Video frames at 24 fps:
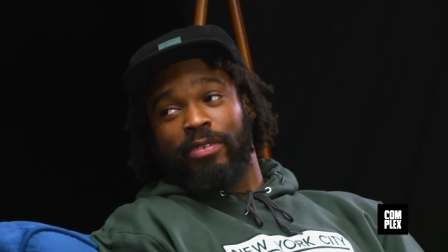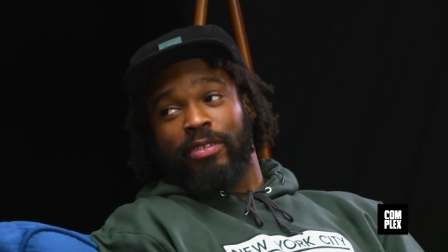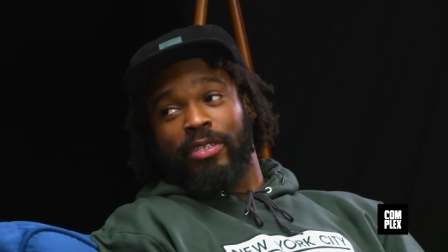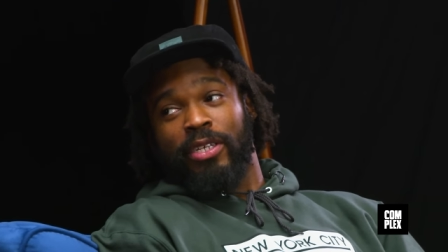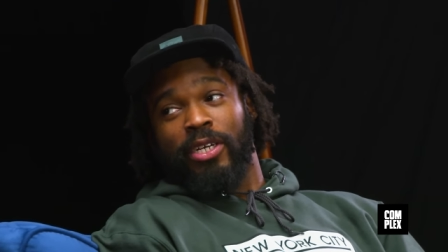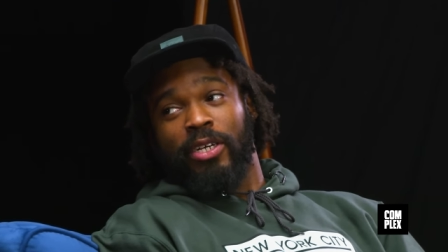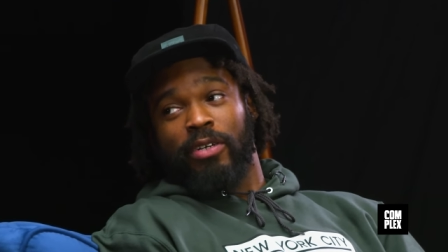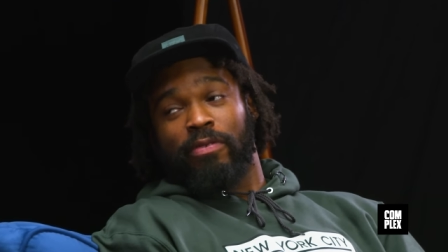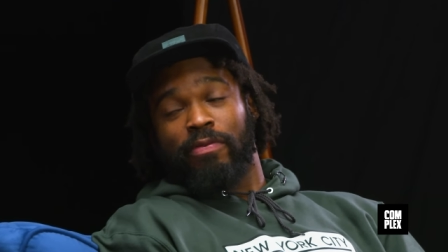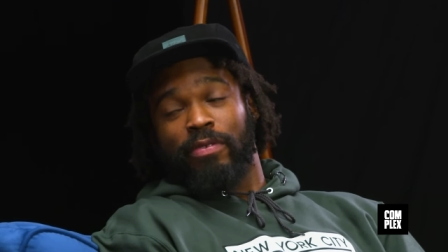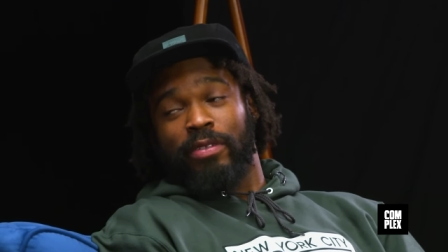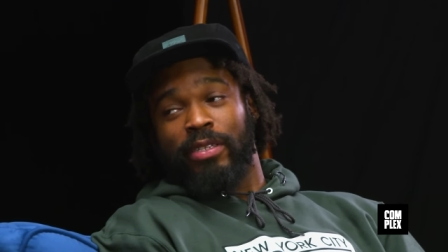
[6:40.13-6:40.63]

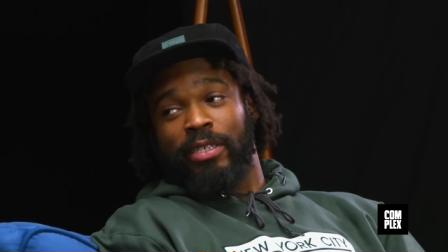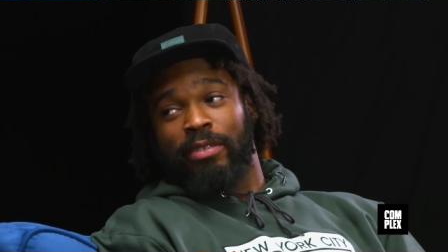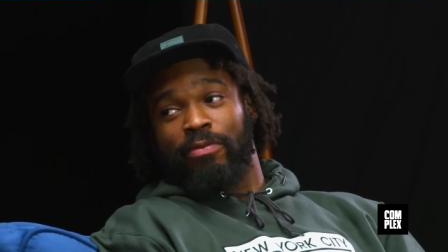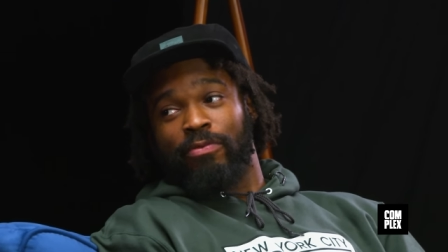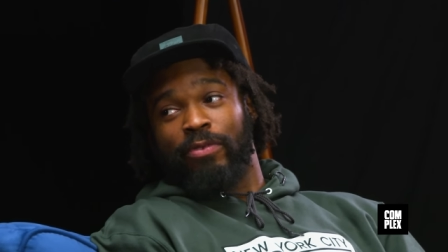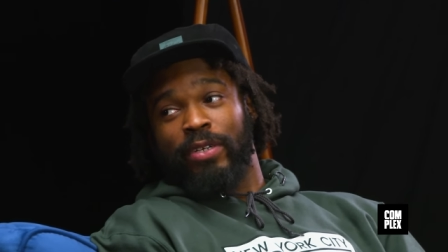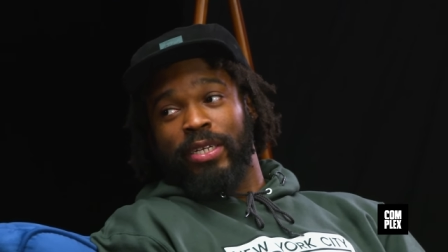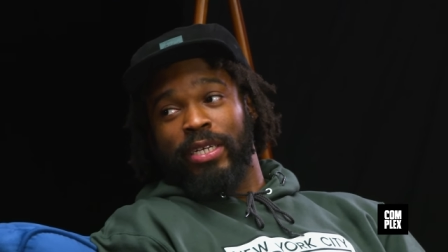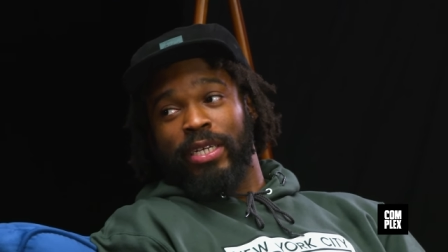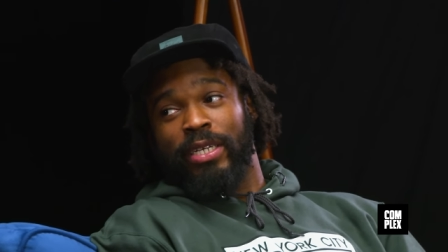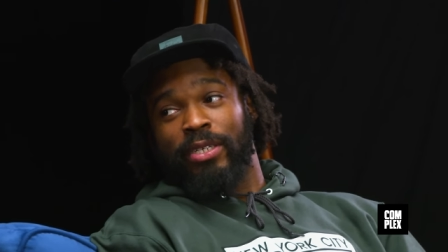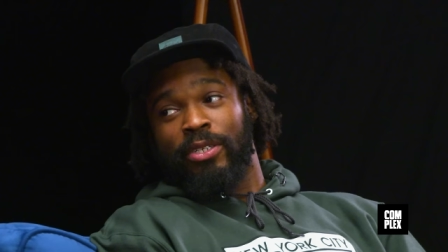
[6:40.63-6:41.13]
itself and
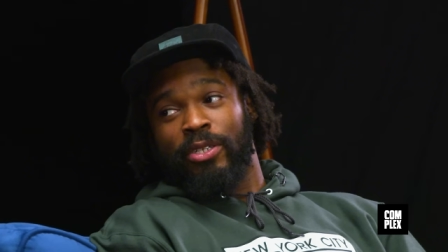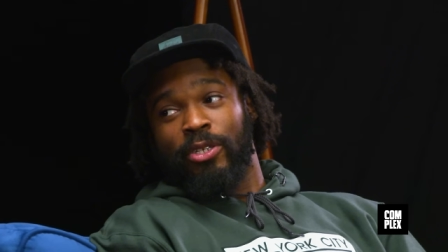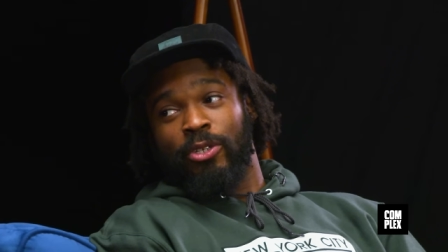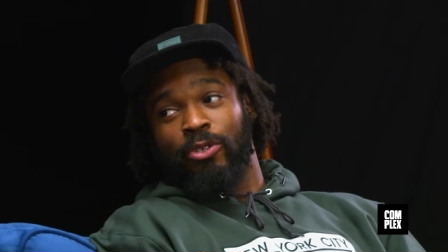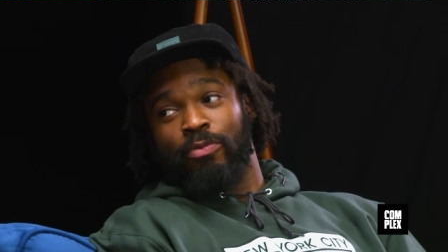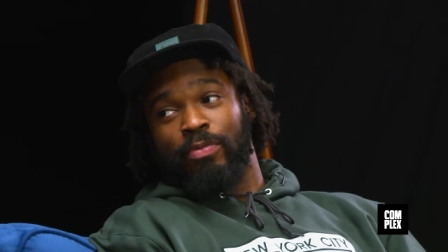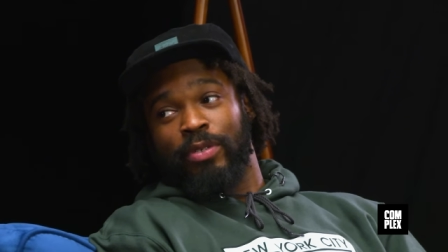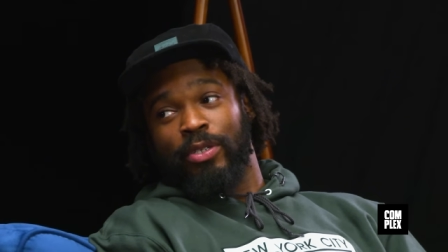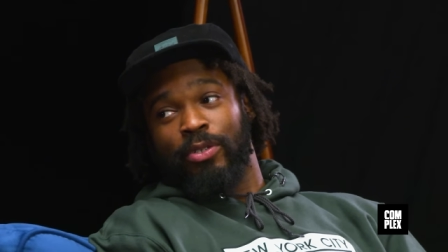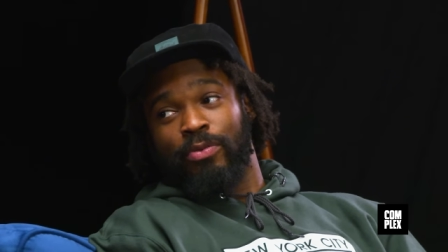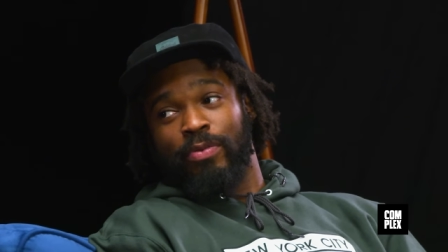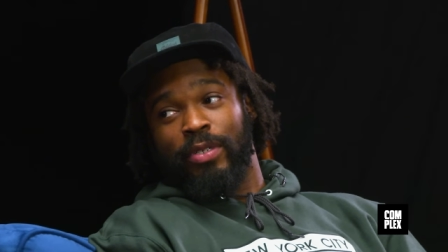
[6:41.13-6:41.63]
then we as
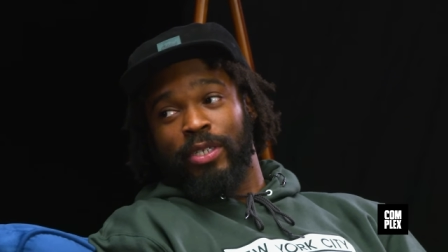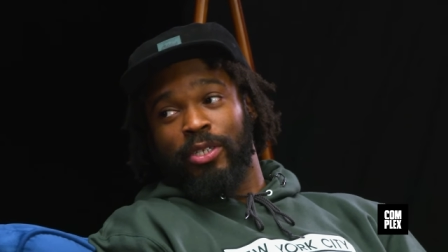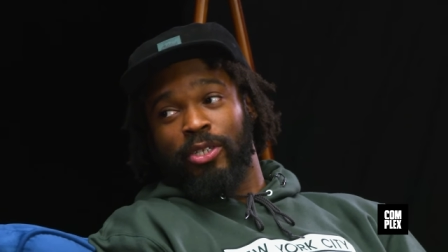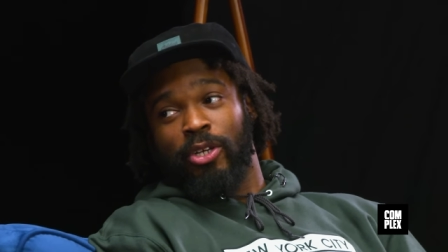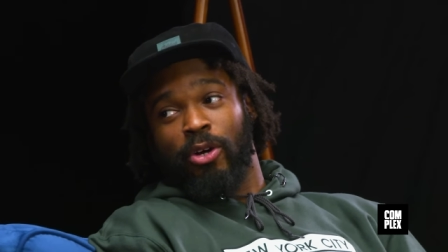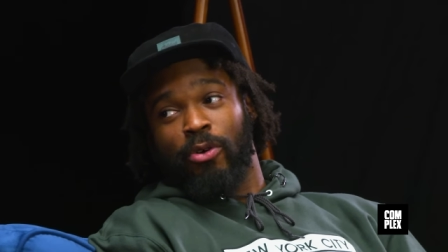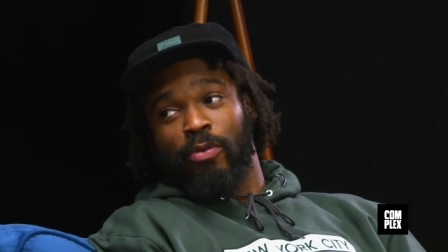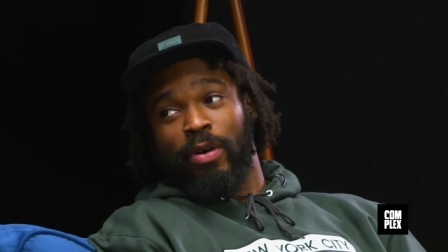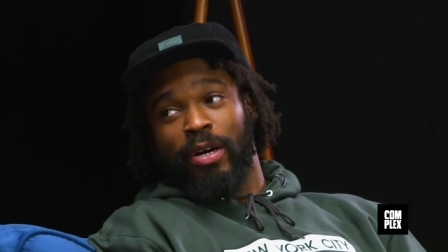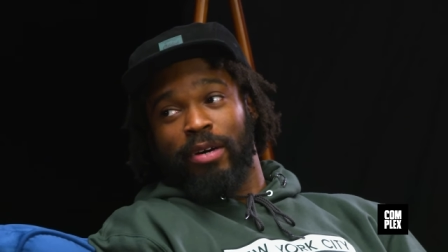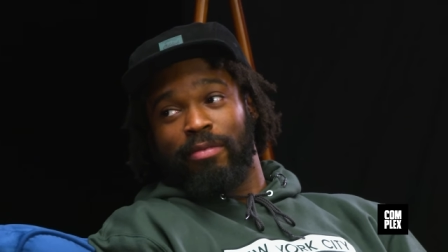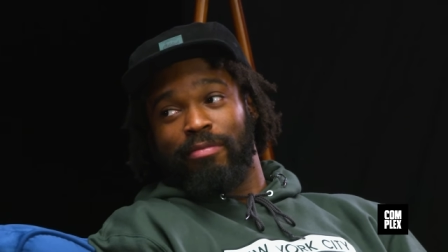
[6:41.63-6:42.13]
humans we
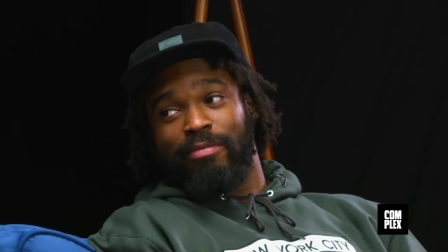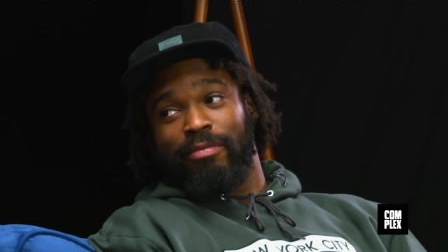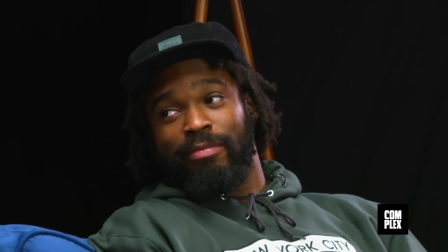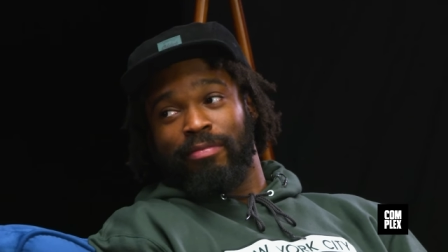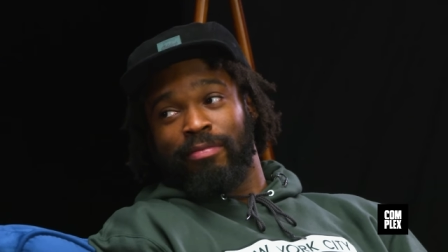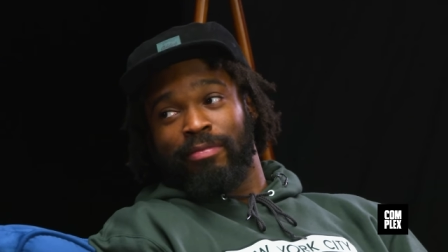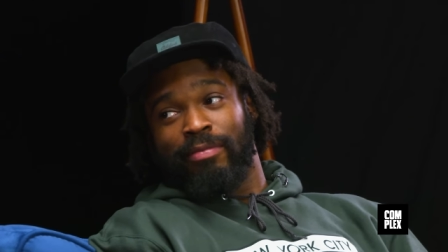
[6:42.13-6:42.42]
show up